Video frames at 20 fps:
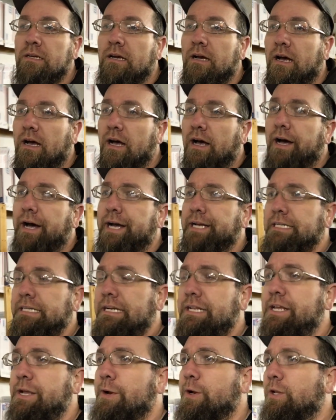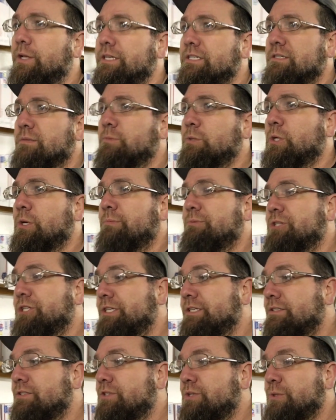Uh, I did a yearly
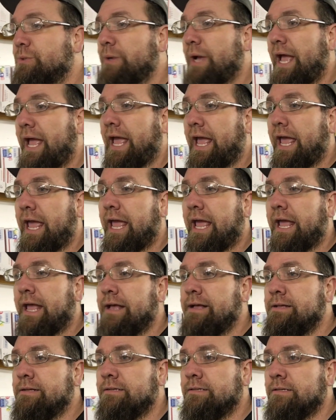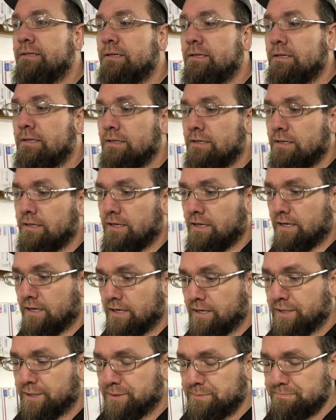subscription to a
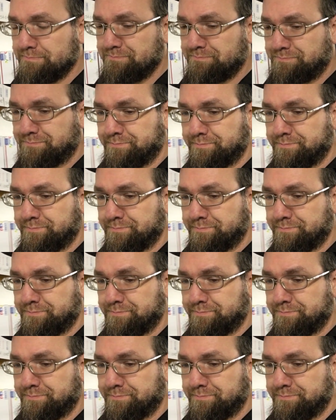um,